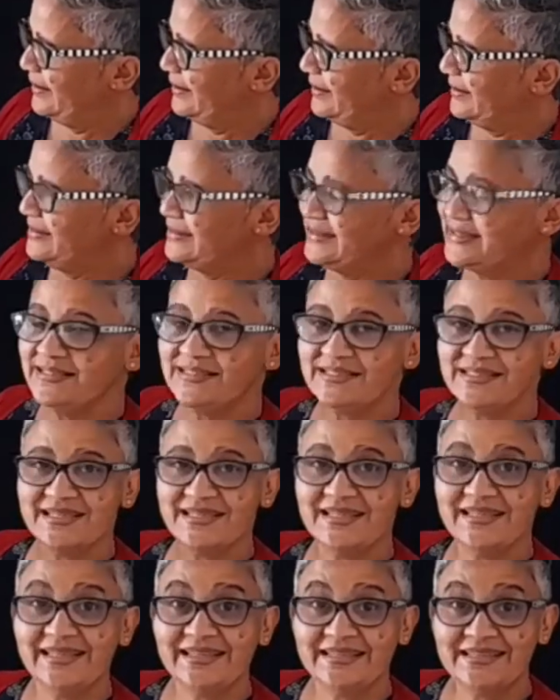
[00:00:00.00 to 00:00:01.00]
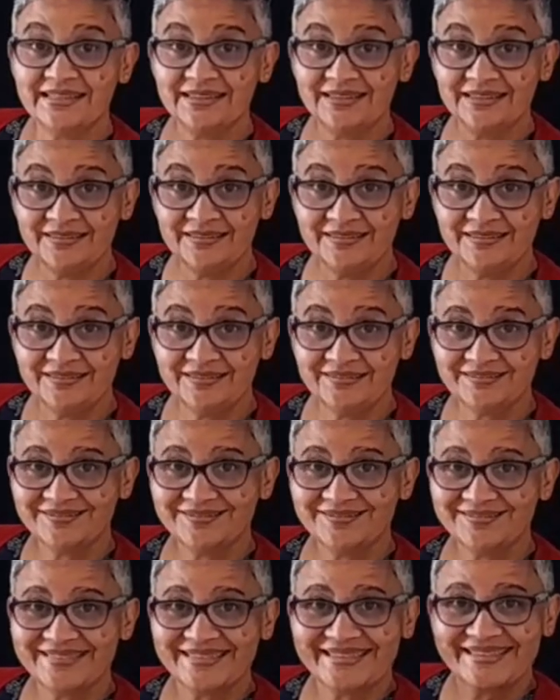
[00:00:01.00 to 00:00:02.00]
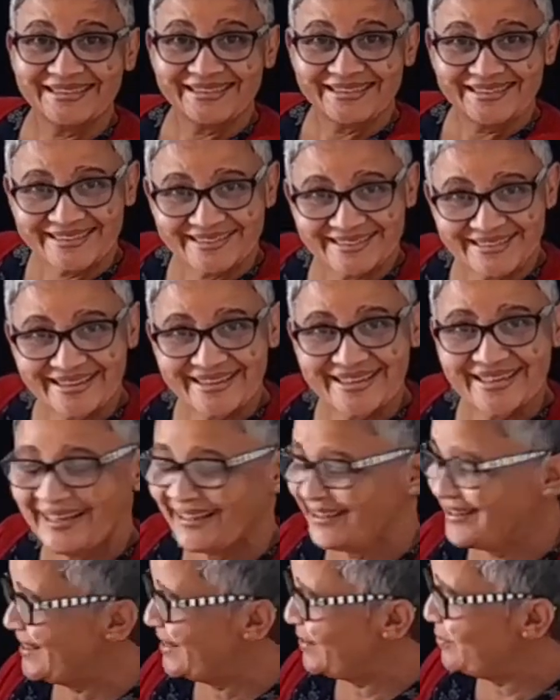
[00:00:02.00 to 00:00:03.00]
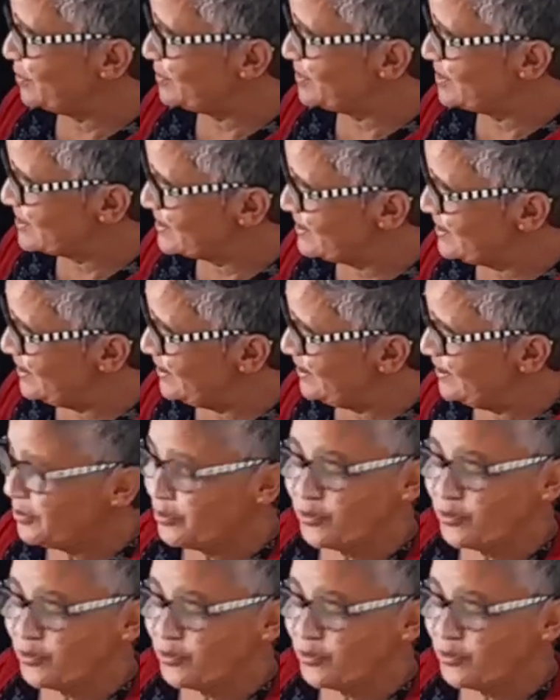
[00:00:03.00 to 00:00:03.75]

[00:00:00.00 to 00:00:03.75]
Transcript: It is the sound, and they will see